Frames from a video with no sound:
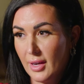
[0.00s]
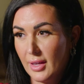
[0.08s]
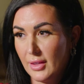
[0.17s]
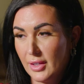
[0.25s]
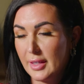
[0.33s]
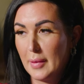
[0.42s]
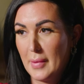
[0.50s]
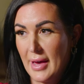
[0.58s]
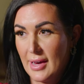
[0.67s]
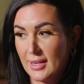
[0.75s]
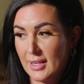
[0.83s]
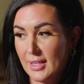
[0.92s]
Looking
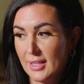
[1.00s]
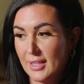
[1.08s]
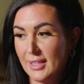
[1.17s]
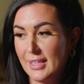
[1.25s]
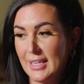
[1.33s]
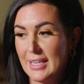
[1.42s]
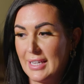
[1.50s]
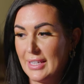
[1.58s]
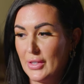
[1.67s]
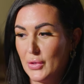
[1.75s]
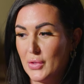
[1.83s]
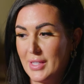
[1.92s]
back, like
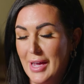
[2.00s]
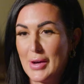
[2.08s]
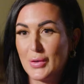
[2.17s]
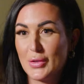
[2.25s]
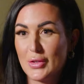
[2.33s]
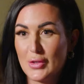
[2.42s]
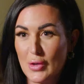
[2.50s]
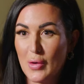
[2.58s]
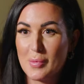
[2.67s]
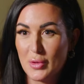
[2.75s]
you sound so